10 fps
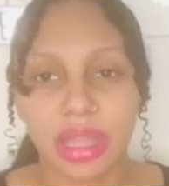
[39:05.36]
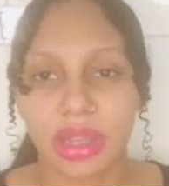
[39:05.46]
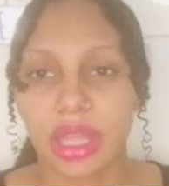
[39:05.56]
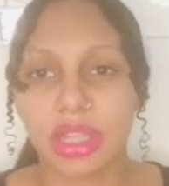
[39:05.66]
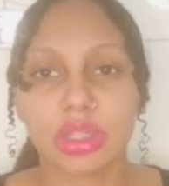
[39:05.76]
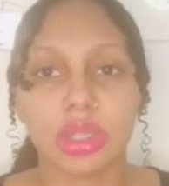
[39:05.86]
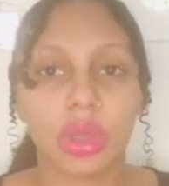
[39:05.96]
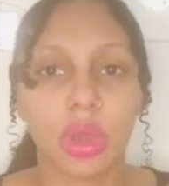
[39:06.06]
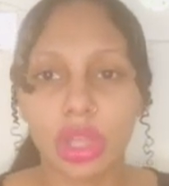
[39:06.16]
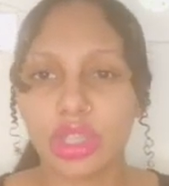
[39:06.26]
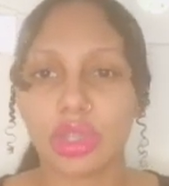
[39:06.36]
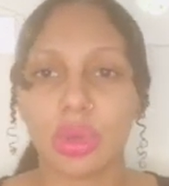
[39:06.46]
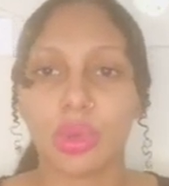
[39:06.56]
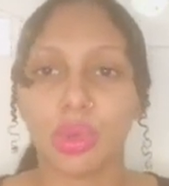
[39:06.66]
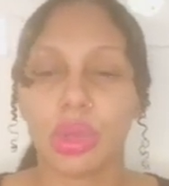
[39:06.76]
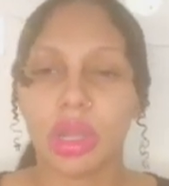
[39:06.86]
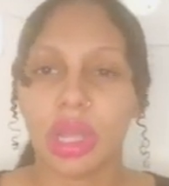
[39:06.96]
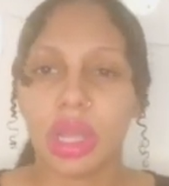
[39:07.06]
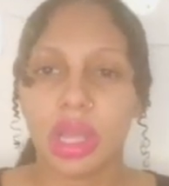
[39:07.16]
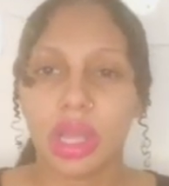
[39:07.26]
It's also
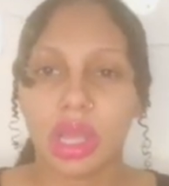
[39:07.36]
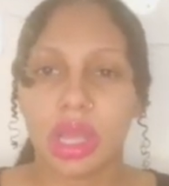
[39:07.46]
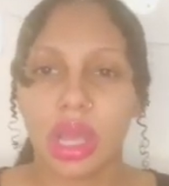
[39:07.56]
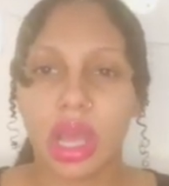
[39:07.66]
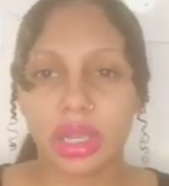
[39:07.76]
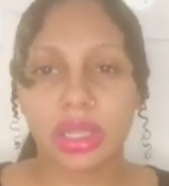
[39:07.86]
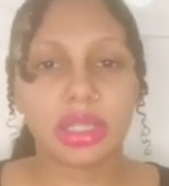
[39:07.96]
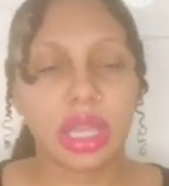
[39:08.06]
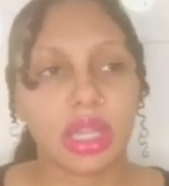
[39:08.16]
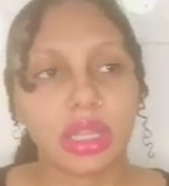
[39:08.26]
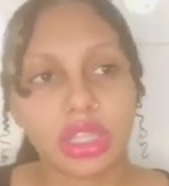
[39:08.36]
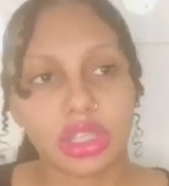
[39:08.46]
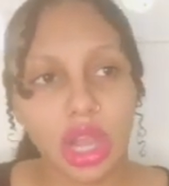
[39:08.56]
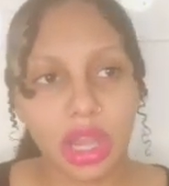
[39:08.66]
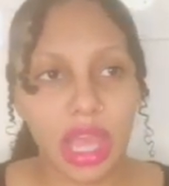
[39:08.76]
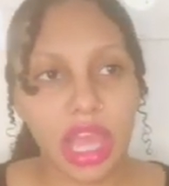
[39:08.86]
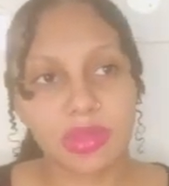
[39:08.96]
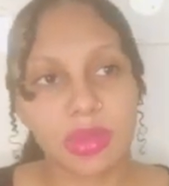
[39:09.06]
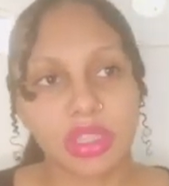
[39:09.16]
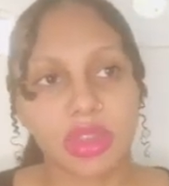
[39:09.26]
understanding the dark
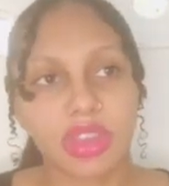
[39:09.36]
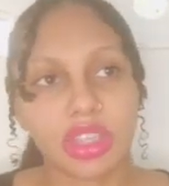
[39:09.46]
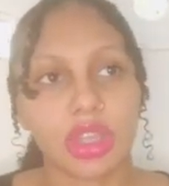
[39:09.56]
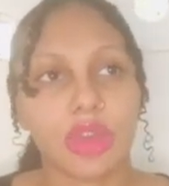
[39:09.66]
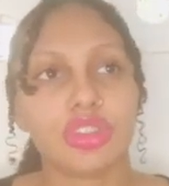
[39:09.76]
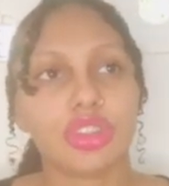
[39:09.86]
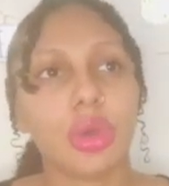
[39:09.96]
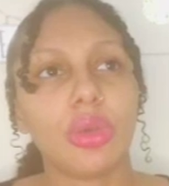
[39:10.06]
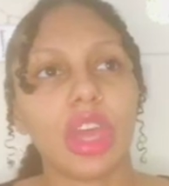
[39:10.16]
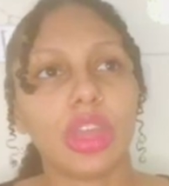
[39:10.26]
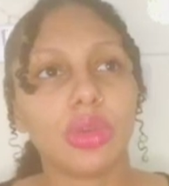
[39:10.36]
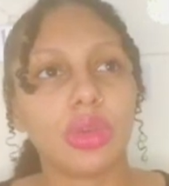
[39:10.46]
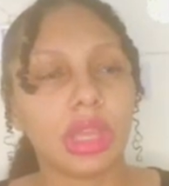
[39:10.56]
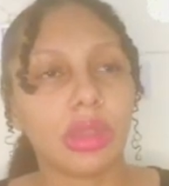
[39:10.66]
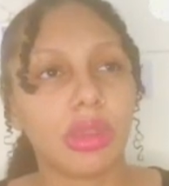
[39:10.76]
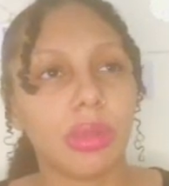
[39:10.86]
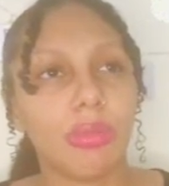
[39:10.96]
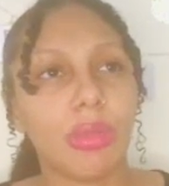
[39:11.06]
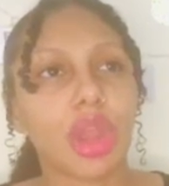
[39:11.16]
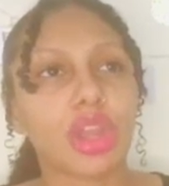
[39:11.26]
aspects of yourself so that you can
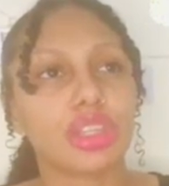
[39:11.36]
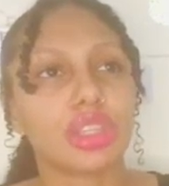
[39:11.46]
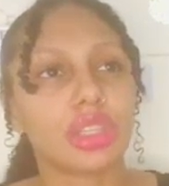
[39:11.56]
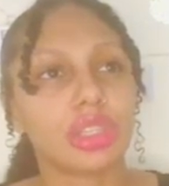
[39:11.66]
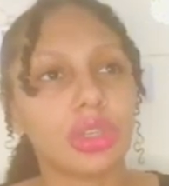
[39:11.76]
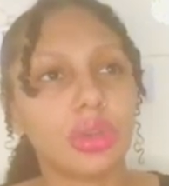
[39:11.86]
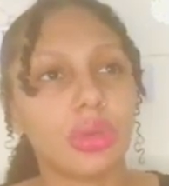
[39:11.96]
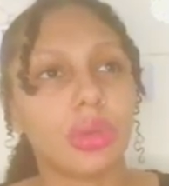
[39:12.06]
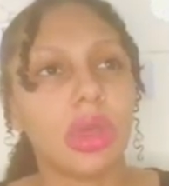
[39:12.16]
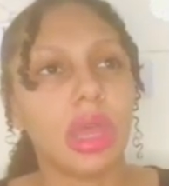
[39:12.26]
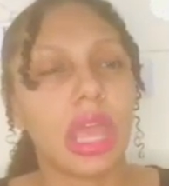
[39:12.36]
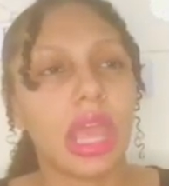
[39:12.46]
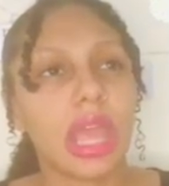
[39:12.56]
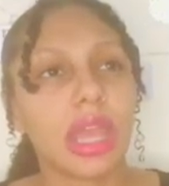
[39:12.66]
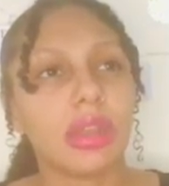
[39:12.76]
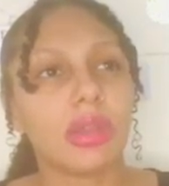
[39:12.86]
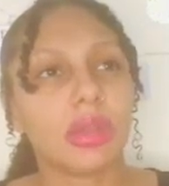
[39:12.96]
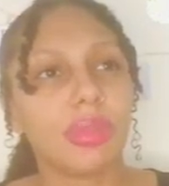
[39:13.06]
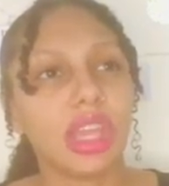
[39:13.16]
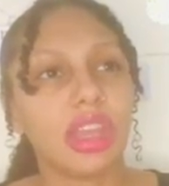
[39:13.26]
merge the two and
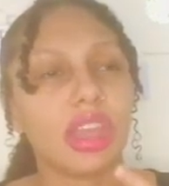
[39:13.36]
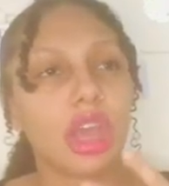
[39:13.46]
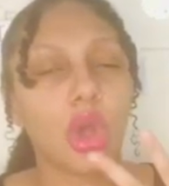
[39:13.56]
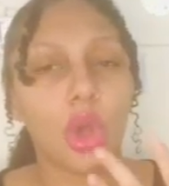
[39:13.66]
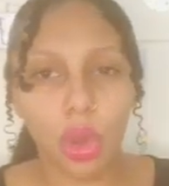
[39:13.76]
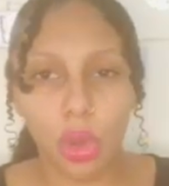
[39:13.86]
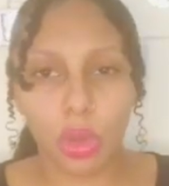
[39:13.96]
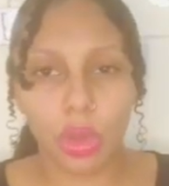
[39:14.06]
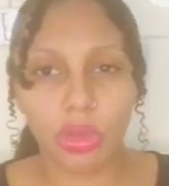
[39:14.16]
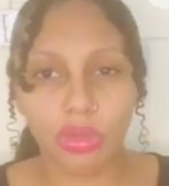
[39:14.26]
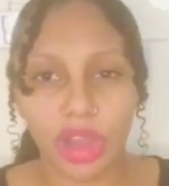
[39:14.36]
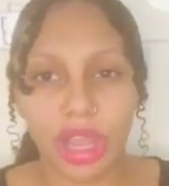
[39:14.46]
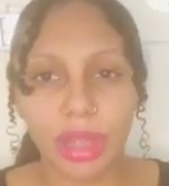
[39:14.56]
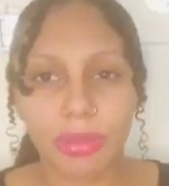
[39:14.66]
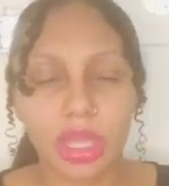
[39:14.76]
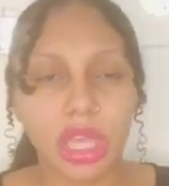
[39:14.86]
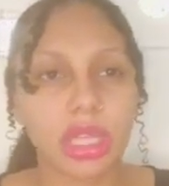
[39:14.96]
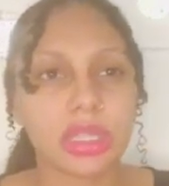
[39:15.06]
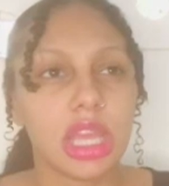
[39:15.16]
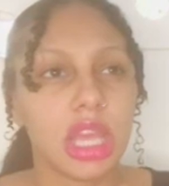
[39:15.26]
be whole, right?
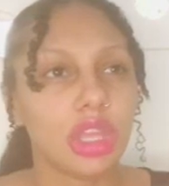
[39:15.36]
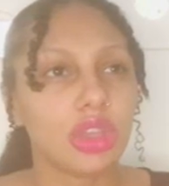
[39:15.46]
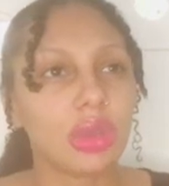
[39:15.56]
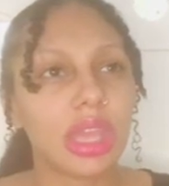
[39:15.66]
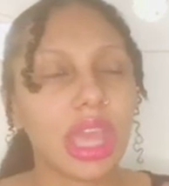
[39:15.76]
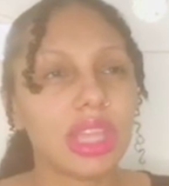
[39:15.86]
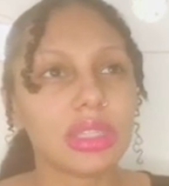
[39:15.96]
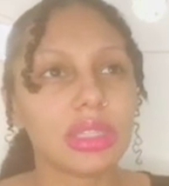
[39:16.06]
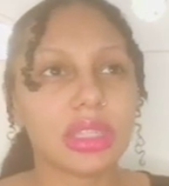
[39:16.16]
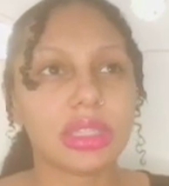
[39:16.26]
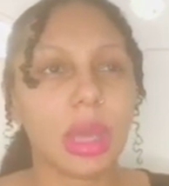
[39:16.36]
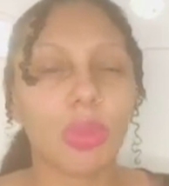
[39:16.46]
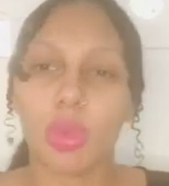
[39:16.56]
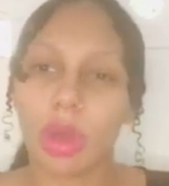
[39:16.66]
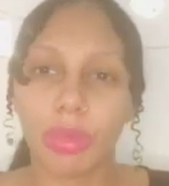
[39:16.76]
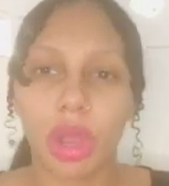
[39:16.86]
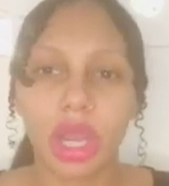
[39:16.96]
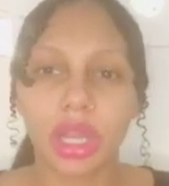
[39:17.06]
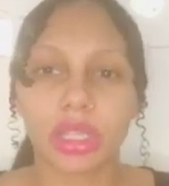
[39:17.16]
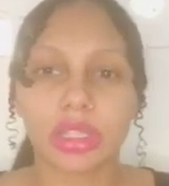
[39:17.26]
Because you can't just accept one part
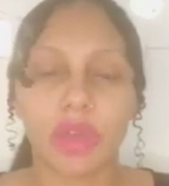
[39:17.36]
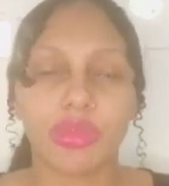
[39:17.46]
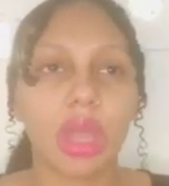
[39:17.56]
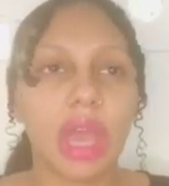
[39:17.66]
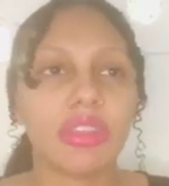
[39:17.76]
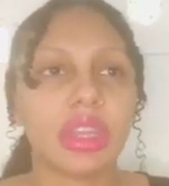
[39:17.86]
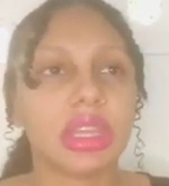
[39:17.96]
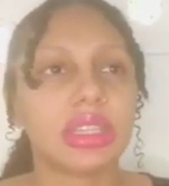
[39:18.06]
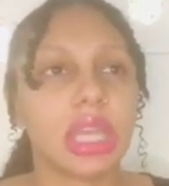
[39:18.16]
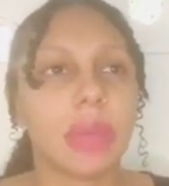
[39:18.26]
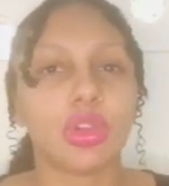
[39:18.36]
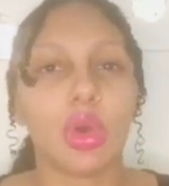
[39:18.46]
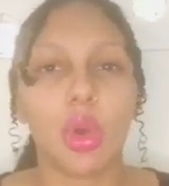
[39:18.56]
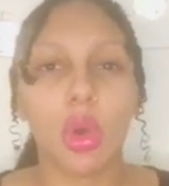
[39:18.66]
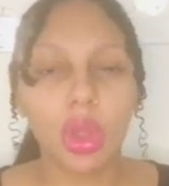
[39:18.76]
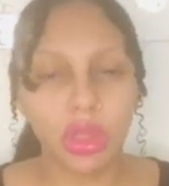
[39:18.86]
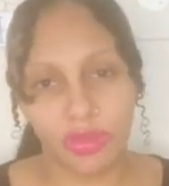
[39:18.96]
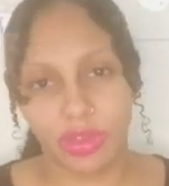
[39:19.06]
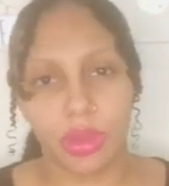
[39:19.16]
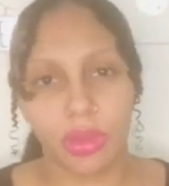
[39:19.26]
of yourself. You have to accept all of you,